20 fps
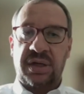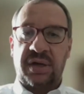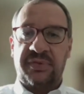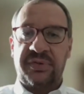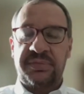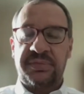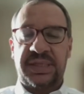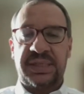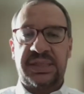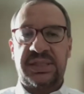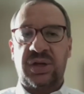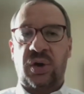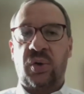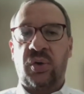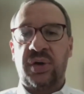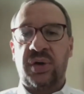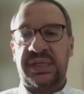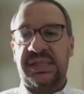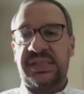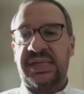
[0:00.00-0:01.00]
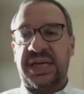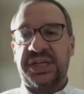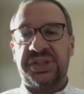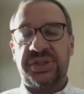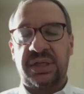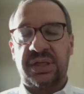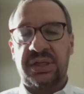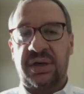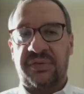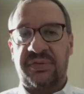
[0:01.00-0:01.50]
governments or is
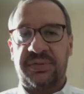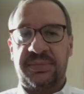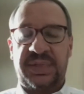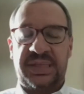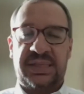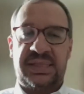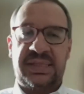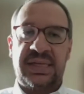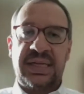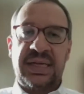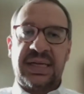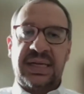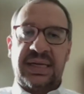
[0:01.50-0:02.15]
national governments